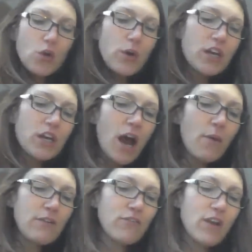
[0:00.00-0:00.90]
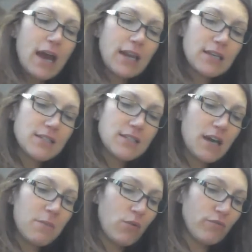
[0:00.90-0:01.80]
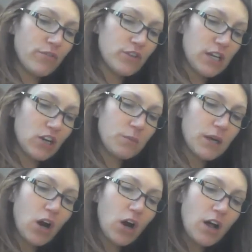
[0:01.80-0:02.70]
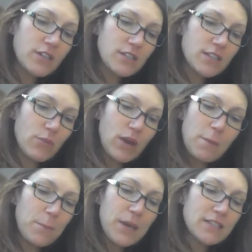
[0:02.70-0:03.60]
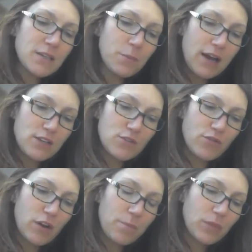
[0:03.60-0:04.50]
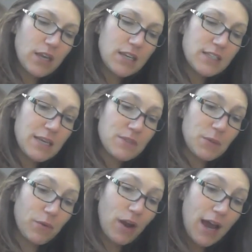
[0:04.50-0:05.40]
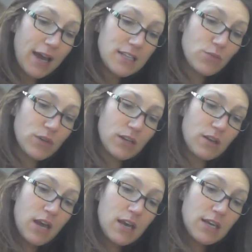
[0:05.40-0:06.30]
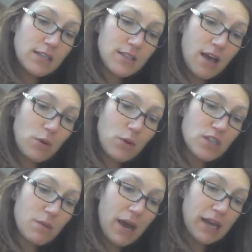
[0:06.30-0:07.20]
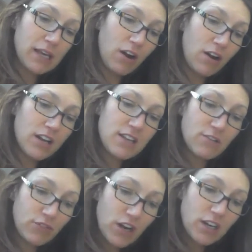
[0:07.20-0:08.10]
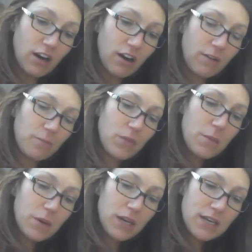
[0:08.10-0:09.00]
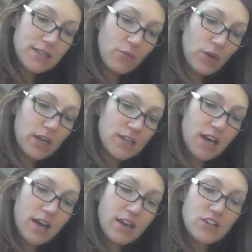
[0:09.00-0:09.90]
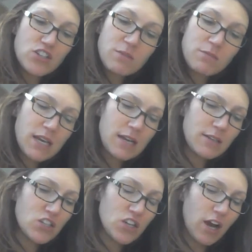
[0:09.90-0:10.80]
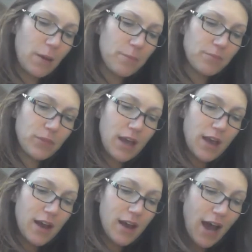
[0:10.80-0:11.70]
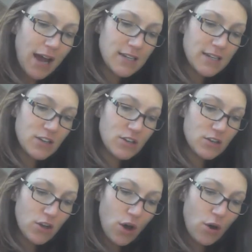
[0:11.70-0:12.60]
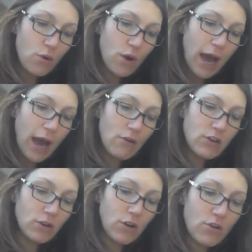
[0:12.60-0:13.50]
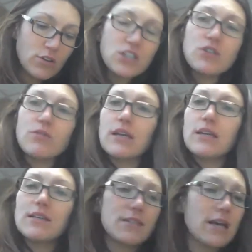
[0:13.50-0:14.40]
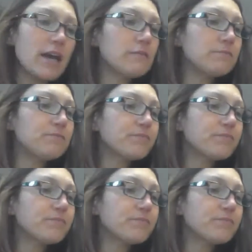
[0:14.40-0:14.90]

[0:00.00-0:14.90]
We could not wait for Atticus to come home for dinner, but called and said we had a big surprise for him. He seemed surprised when he saw most of the backyard in the front yard, but he said we had done a jim-dandy job. "I didn't know how you were going to do it," he said